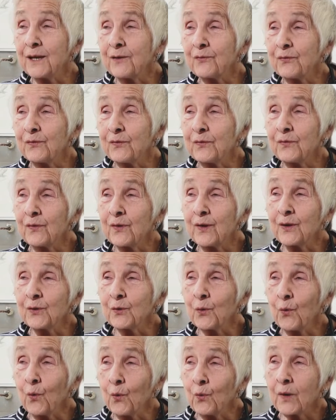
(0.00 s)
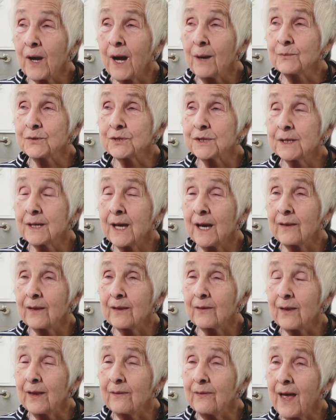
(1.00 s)
if it all comes
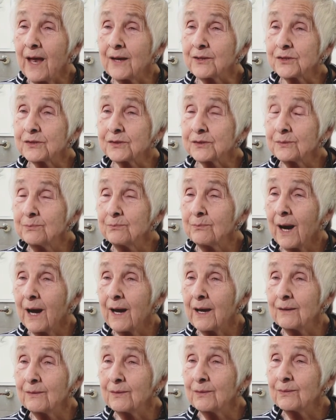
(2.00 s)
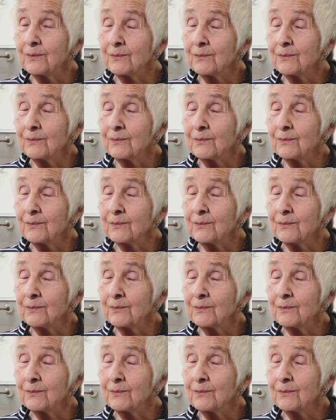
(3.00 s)
together, then that's my